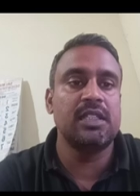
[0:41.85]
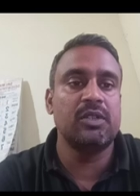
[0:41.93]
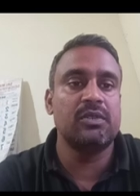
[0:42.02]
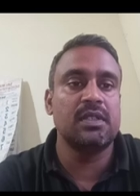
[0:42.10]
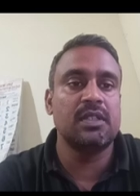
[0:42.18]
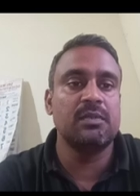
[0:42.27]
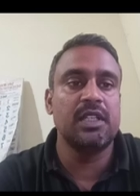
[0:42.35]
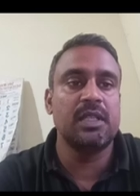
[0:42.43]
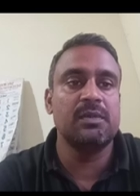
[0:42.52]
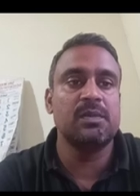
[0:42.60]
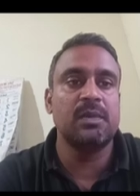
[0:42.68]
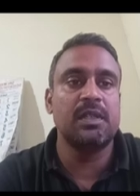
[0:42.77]
neutron
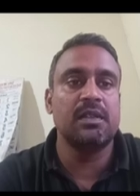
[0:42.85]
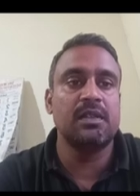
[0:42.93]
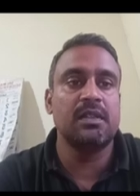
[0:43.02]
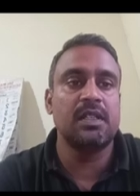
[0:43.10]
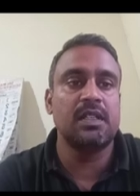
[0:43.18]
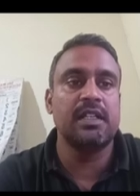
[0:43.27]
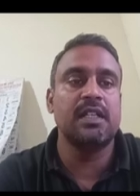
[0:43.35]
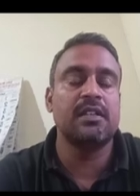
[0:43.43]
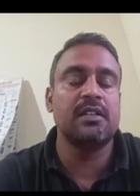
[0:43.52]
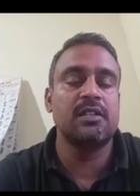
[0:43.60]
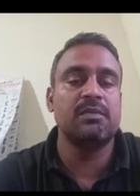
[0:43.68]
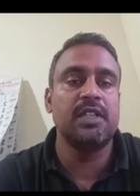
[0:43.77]
beams and
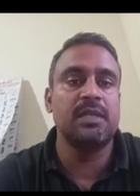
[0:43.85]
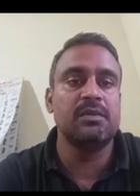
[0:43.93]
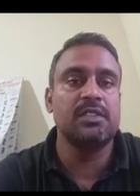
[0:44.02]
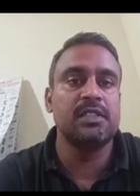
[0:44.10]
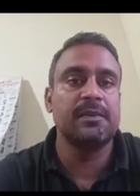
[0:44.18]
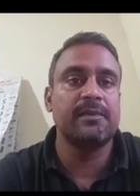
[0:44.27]
electron beams.